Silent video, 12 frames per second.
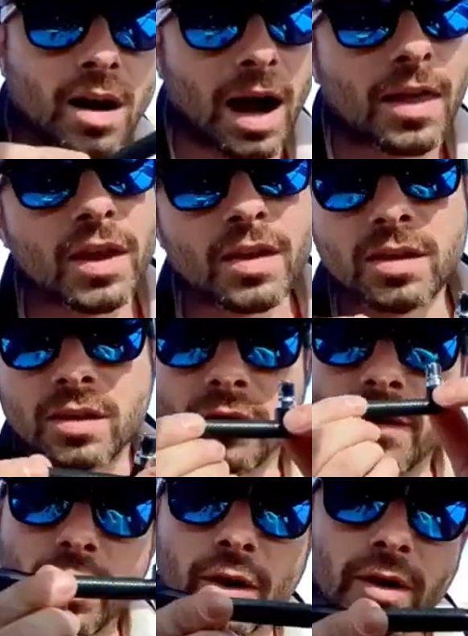I think this is a
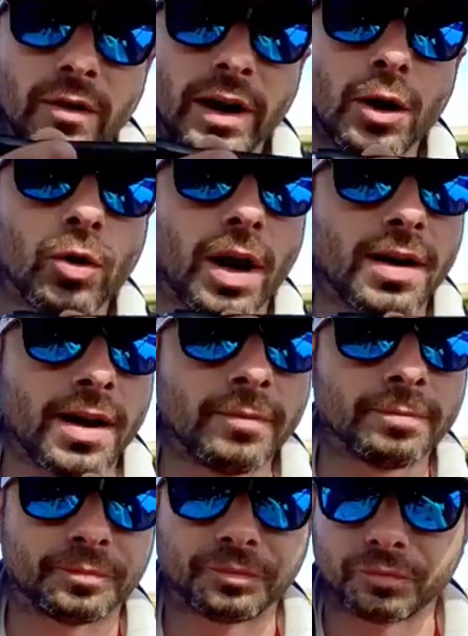really good idea.
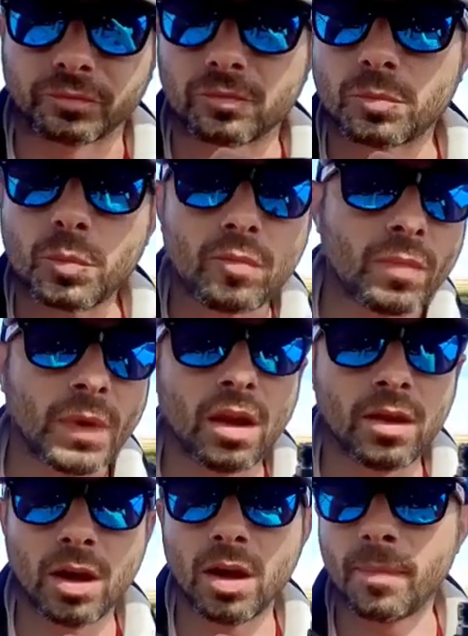
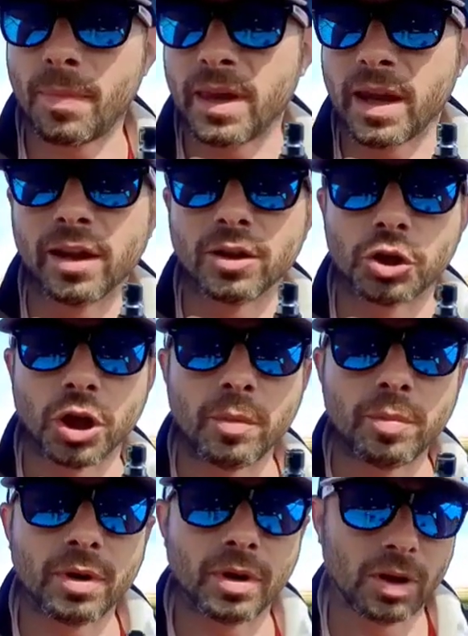The L shape.